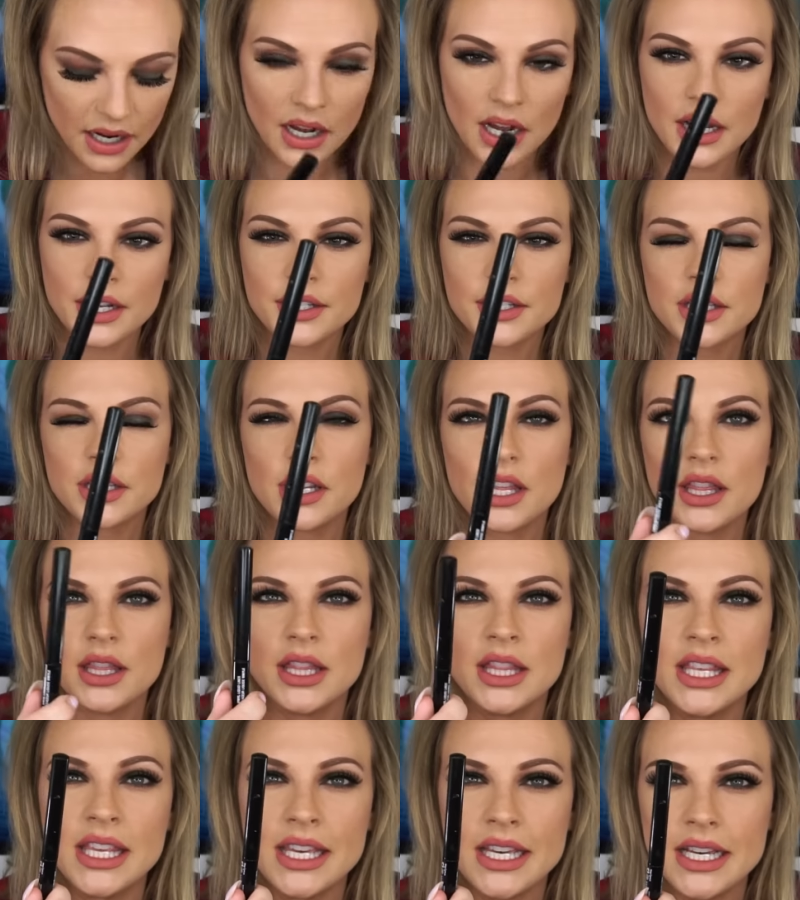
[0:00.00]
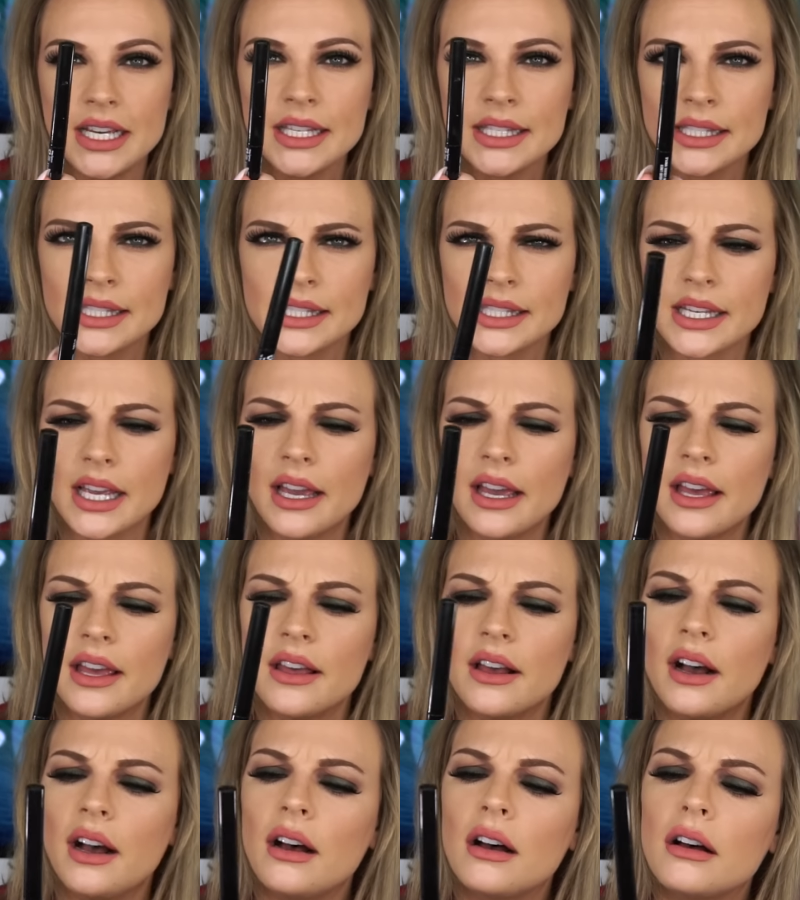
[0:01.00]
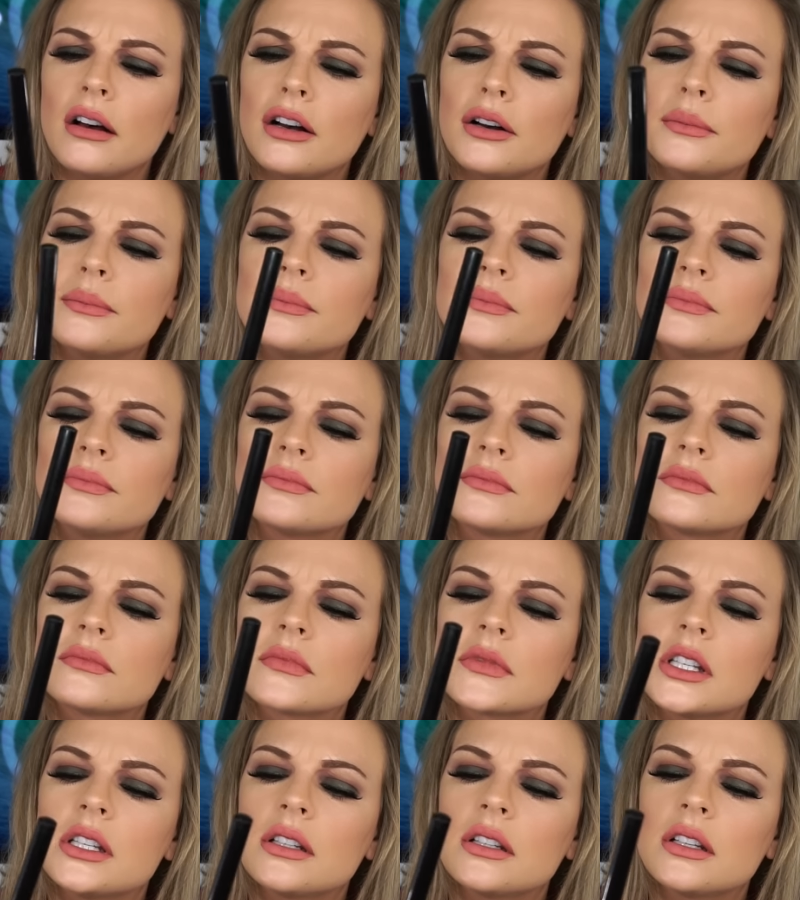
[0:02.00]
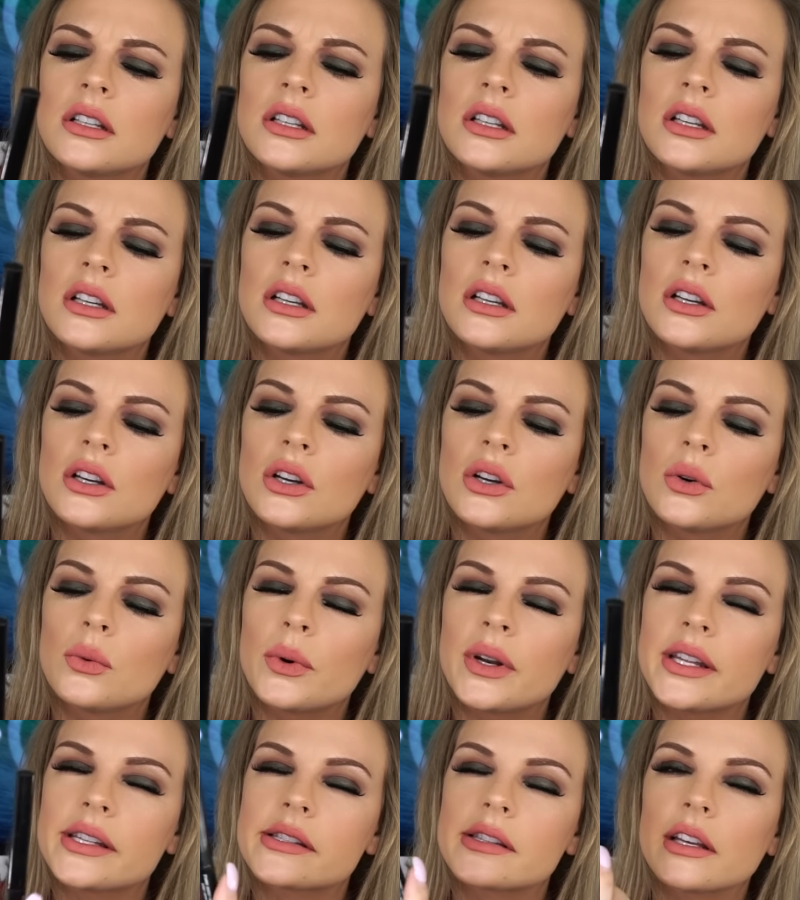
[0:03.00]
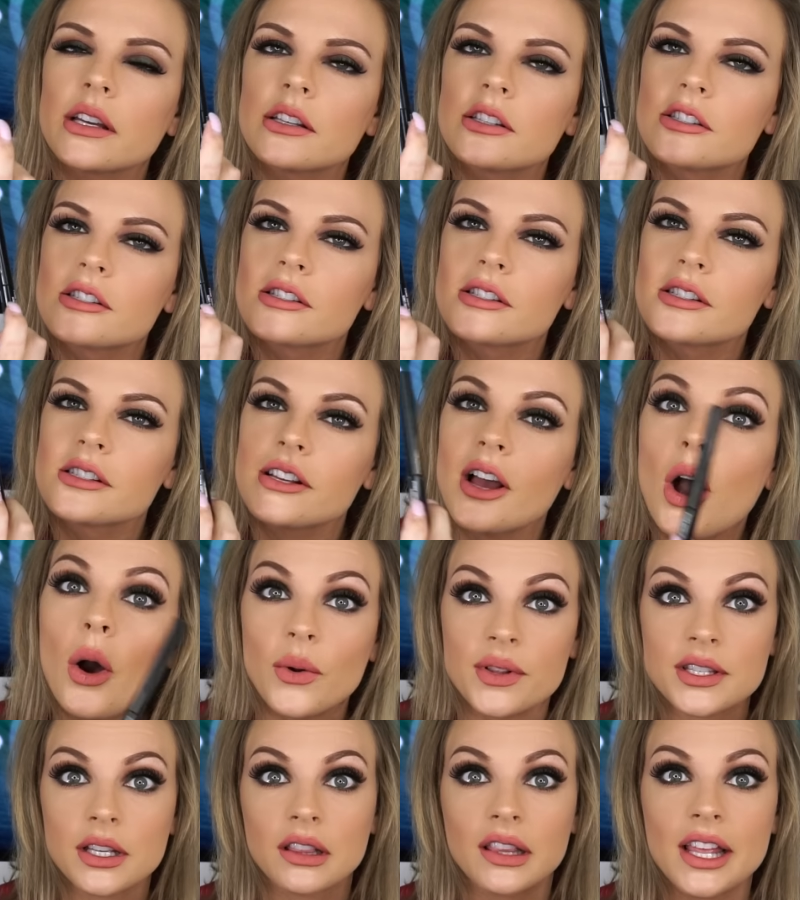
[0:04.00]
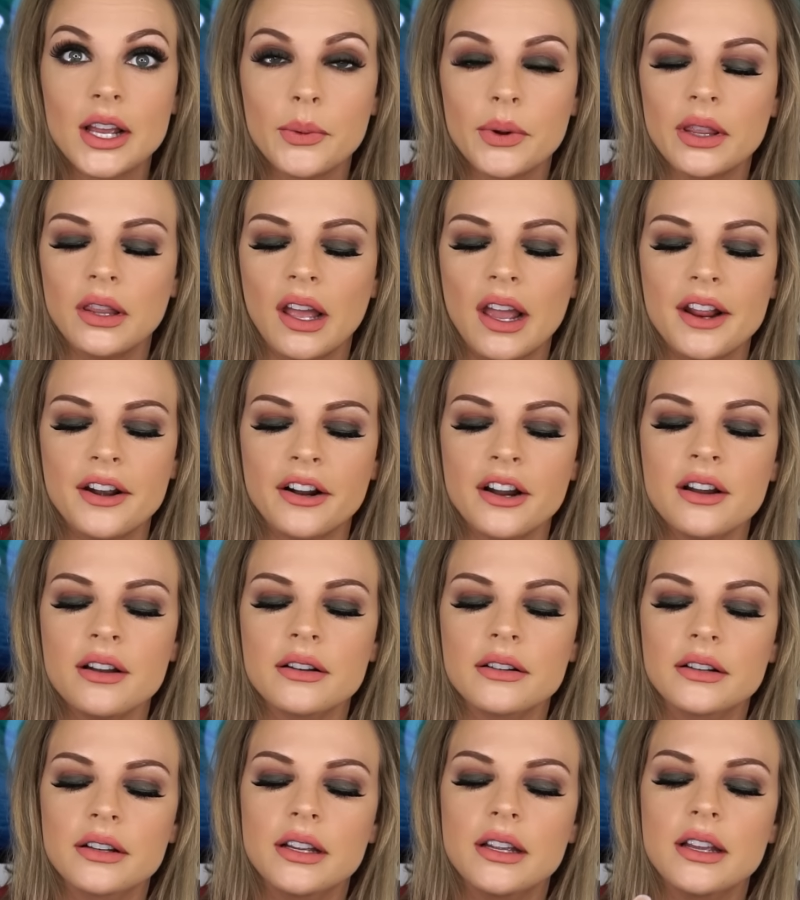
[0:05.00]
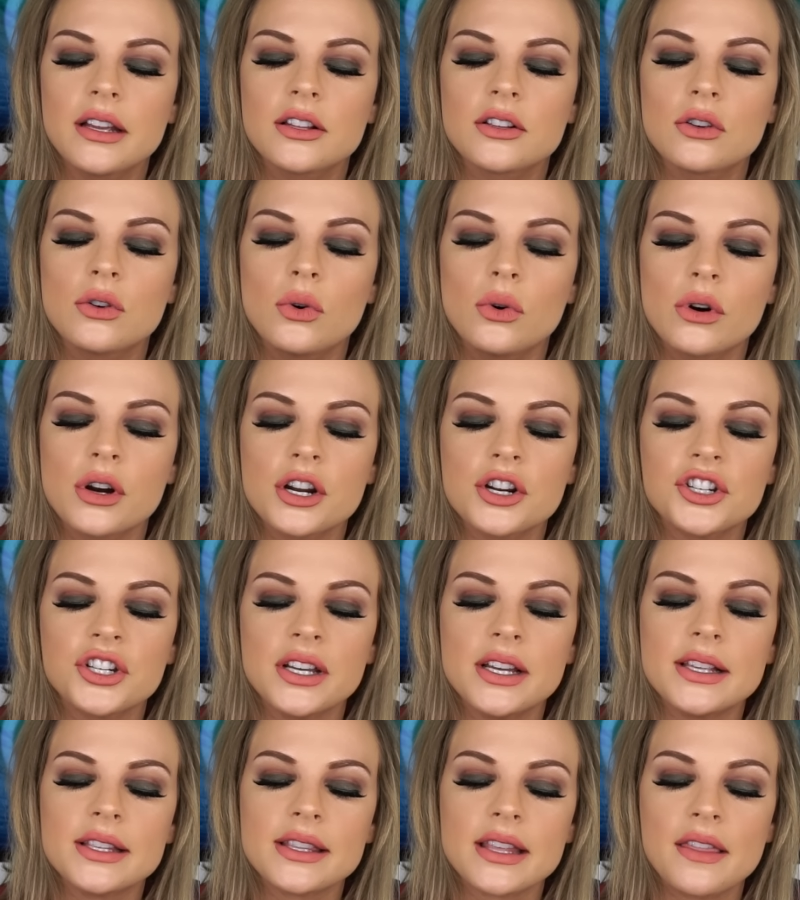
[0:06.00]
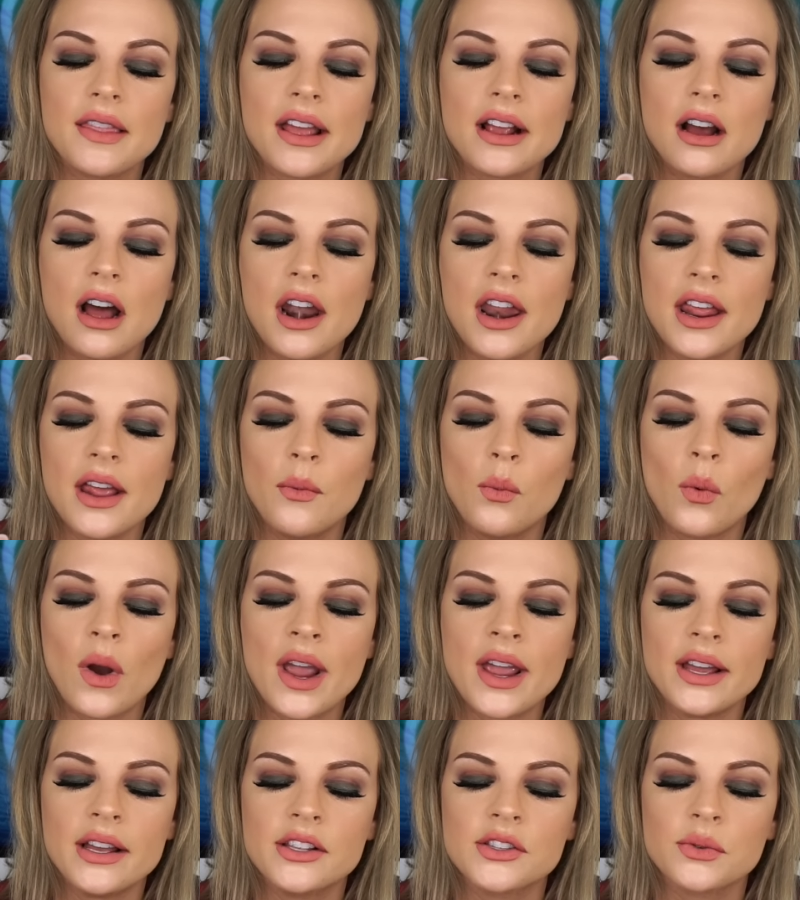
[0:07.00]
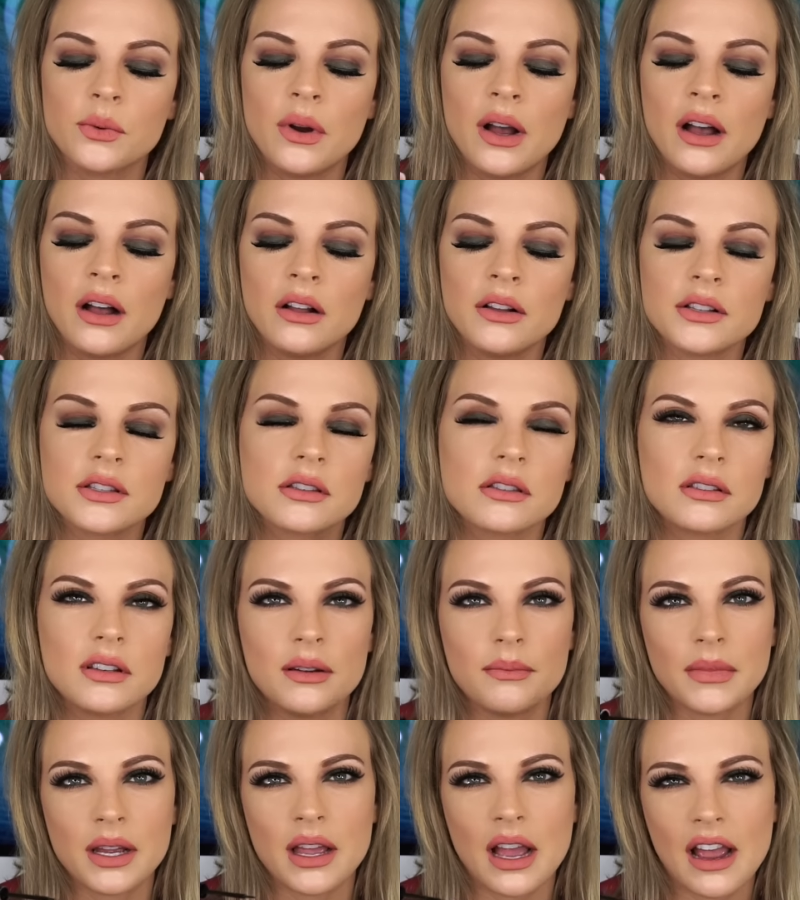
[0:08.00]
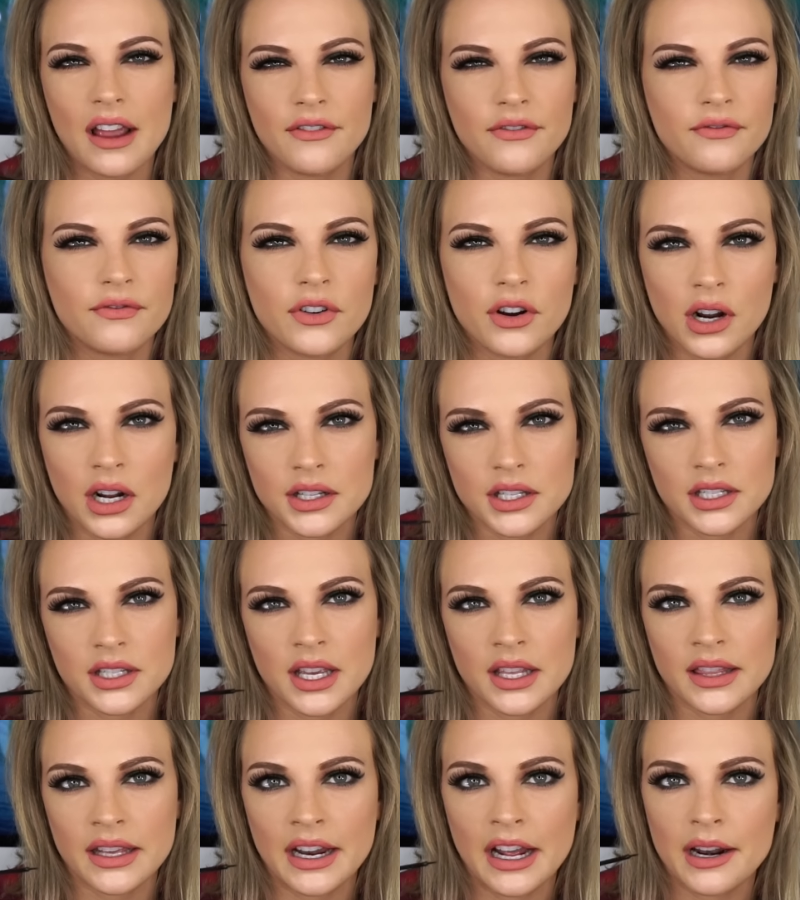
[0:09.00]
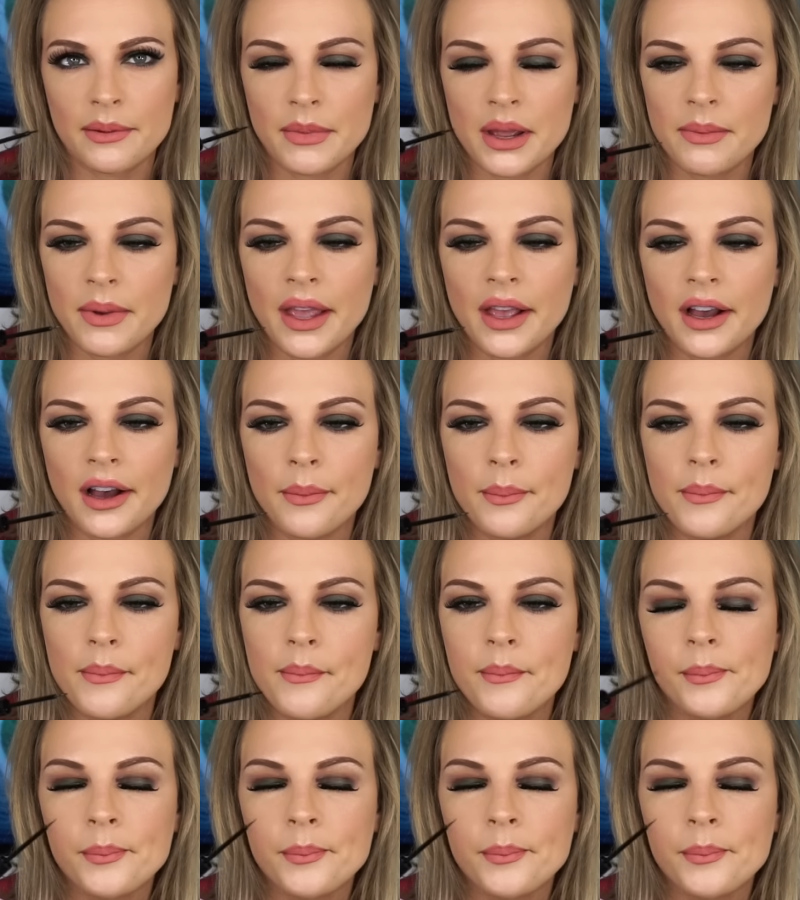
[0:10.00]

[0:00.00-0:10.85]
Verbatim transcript: got this. Um, what is this? Oh, it's a liquid liner. Gorgeous. And I got it in white as well. It's in my, I forgot to take that out of my makeup.